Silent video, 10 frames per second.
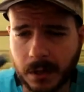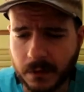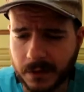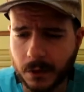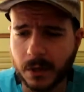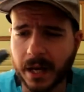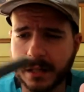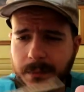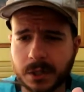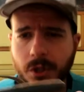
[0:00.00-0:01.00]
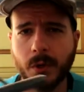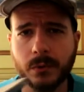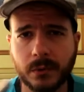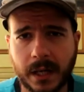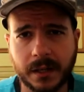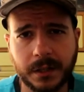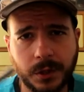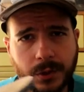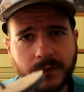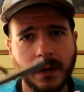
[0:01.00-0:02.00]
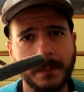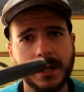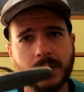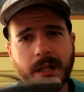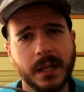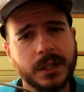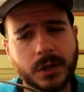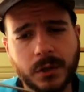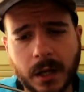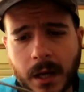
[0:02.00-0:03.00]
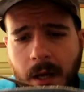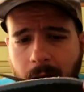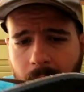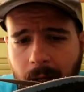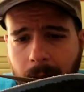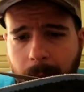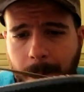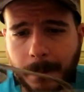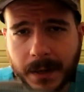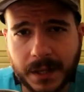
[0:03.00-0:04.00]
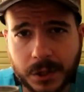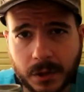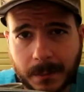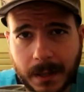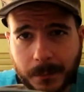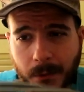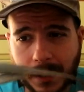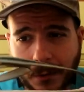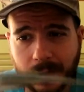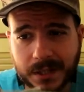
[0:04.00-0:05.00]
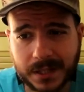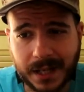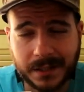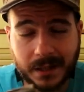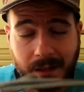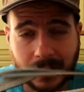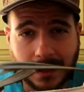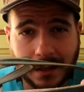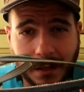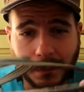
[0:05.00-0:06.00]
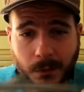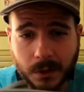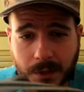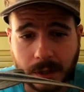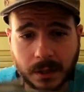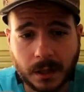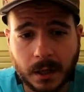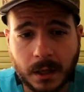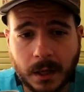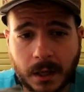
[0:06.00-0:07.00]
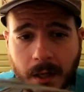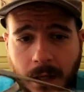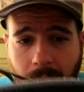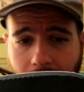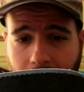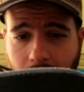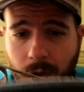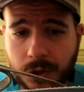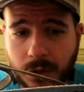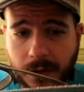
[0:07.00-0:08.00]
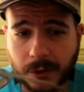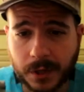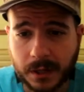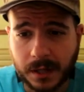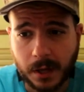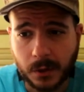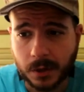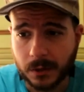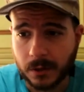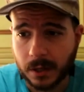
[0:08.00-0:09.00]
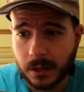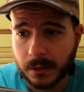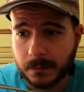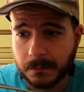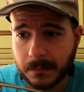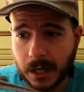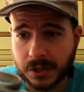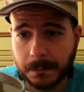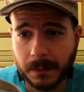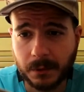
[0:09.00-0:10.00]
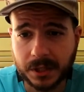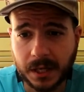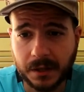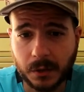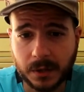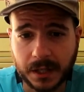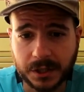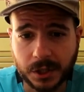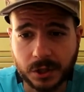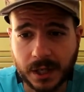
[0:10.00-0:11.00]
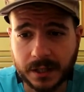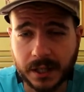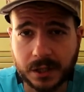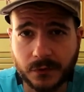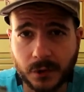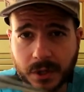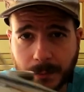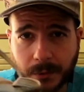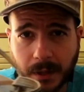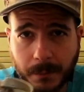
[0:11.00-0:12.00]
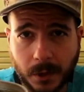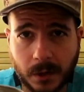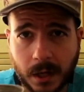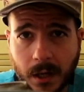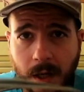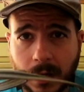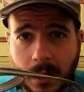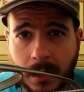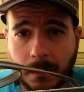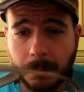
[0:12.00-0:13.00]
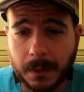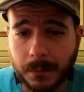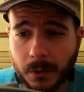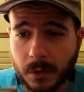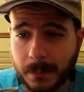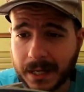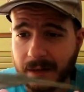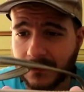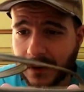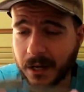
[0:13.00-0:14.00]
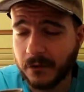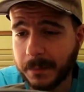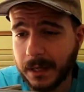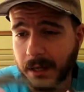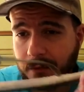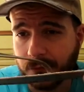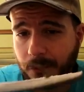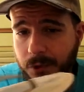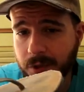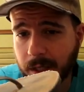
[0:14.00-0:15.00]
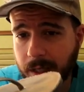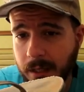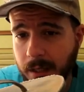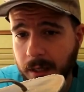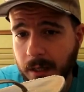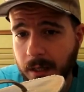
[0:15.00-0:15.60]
Even though it has been shown to like reduce inflammation, yeah, it's good. But that's not the main point. I want a sandal that works. And also, I thought they look cool. Now, some people say they look like Jesus sandals. Of course, I put them on. People were making fun of me, unfortunately.